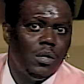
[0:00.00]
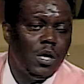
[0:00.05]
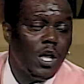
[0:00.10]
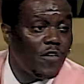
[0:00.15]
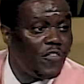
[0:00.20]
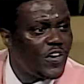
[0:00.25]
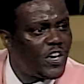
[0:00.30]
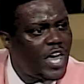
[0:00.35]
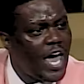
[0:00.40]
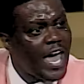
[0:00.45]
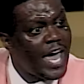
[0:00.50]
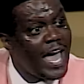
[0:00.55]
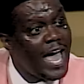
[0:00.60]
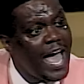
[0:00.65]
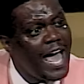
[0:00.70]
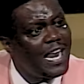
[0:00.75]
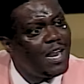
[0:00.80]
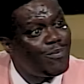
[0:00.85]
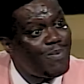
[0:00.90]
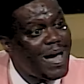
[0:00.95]
If you can't
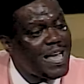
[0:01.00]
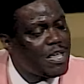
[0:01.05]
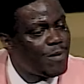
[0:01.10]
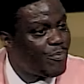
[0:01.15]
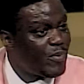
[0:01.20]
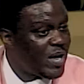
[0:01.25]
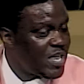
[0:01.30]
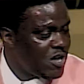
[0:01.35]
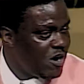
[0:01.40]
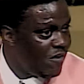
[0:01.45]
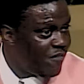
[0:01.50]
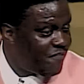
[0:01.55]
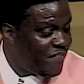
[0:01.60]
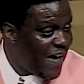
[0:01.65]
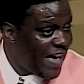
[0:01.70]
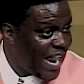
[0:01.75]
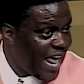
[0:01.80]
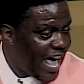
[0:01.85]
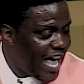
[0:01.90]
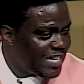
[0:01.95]
handle it, why you bring your
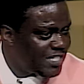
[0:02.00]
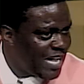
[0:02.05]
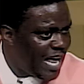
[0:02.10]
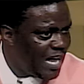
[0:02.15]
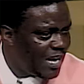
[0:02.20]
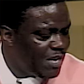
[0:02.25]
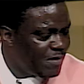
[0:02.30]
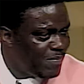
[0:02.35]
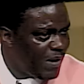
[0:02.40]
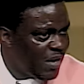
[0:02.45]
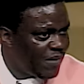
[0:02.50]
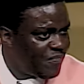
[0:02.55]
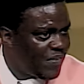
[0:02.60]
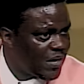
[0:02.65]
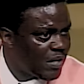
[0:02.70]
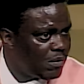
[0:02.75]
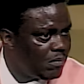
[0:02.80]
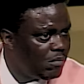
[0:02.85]
fat ass down this motherfucker?